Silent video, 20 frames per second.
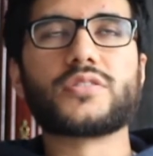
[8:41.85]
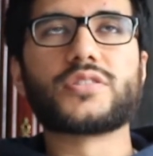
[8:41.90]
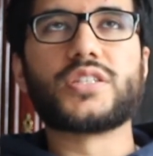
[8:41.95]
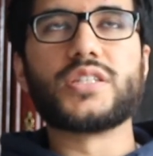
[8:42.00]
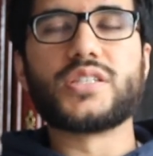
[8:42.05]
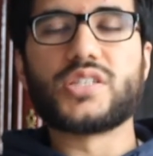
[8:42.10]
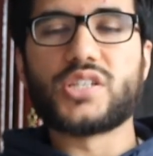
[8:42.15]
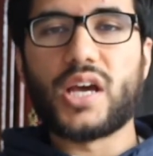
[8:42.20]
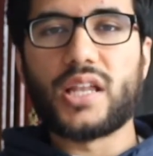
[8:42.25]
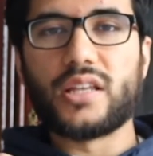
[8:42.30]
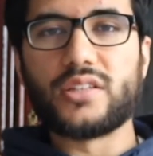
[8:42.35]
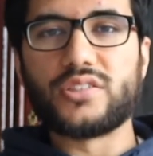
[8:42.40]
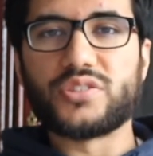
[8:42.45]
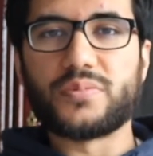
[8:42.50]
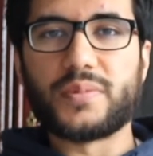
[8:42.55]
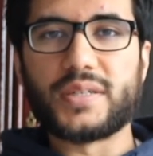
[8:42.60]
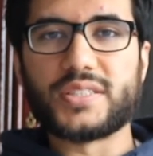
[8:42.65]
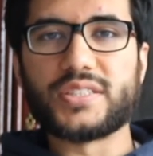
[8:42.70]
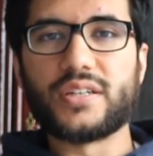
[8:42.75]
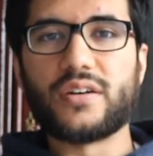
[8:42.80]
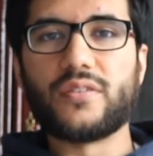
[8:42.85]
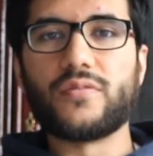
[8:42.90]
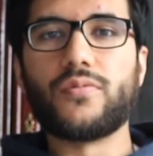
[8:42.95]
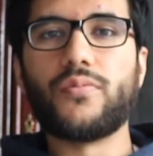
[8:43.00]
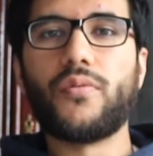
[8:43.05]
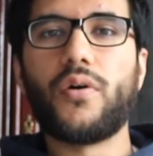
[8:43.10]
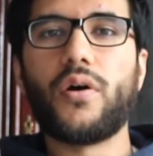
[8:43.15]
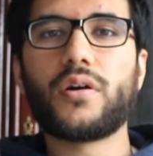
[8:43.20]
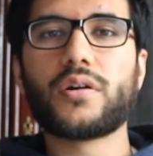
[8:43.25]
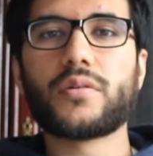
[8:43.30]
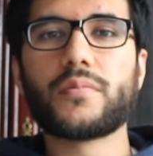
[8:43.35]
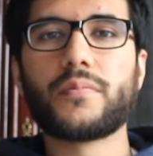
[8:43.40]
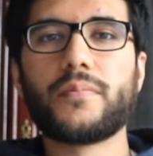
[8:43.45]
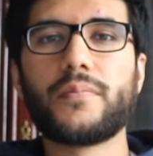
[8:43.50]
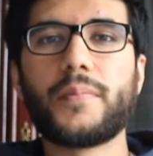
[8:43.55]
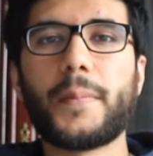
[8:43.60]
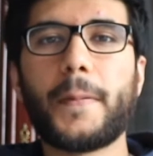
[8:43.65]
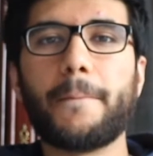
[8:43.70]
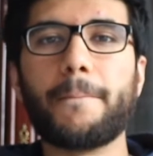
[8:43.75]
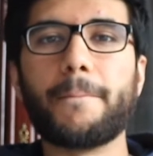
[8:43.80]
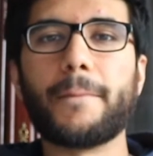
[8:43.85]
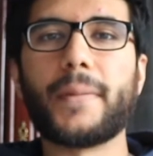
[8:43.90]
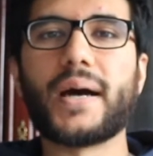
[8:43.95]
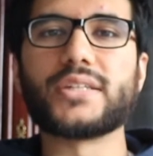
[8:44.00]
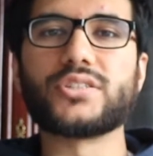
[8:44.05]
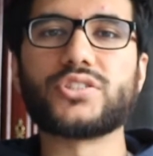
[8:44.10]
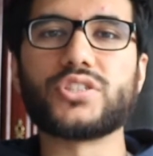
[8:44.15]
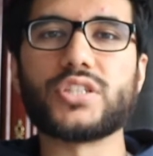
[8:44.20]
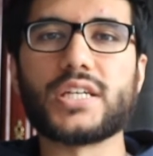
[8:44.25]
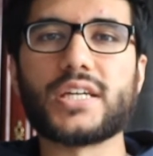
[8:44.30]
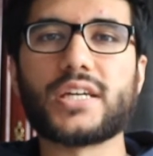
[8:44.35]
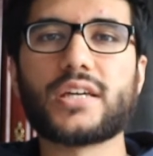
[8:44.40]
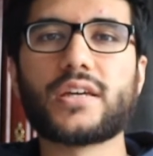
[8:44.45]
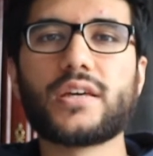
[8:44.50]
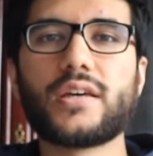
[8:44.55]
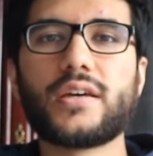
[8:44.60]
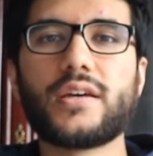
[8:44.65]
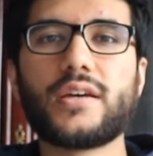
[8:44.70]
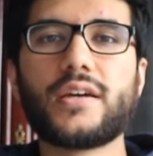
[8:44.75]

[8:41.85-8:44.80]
to challenge myself, what magic